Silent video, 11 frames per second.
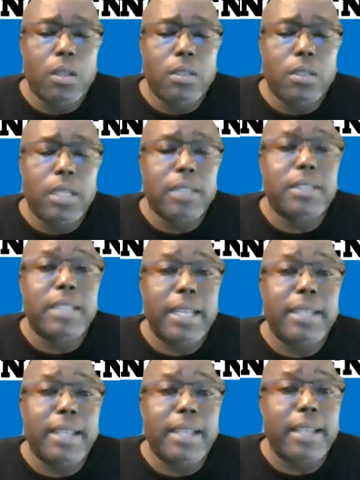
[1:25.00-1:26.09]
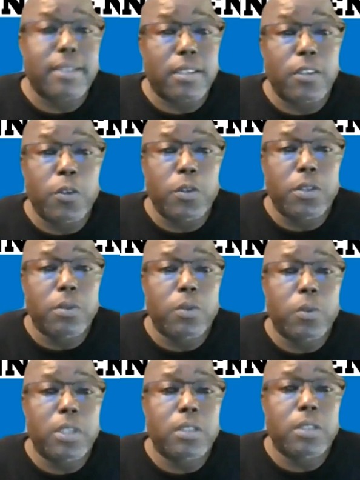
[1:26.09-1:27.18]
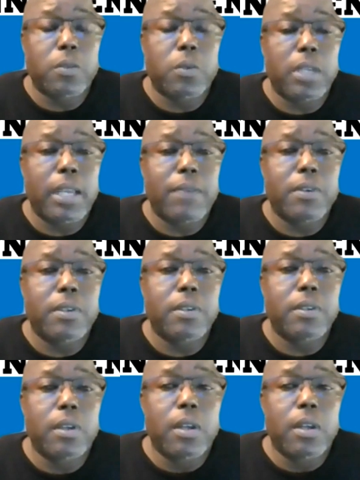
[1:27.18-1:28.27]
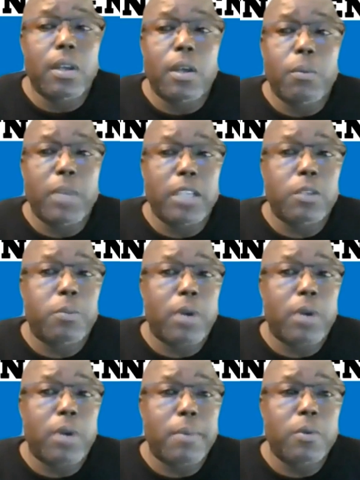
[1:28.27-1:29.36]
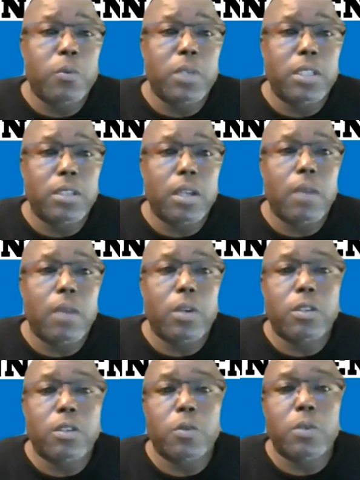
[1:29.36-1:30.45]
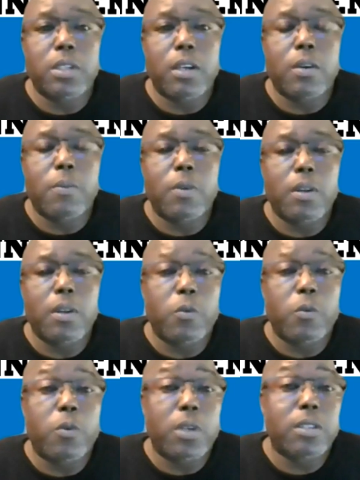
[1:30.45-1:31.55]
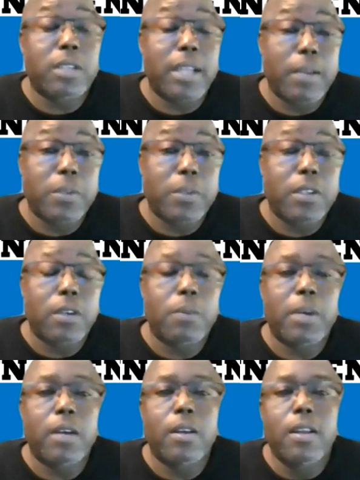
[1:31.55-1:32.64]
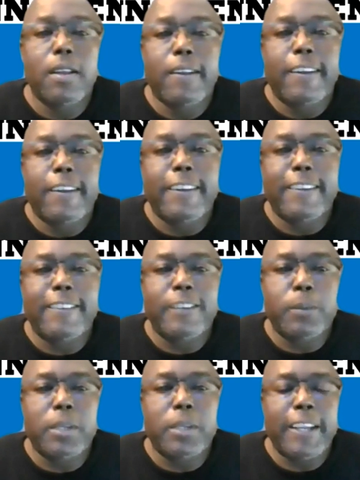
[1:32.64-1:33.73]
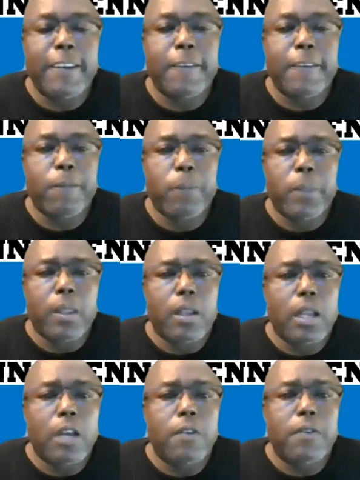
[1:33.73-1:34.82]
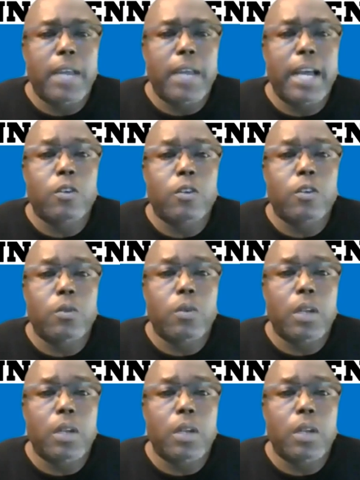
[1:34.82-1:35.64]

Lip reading: designating executions, which we have a major problem, which Russell and I will talk about a little bit later, of how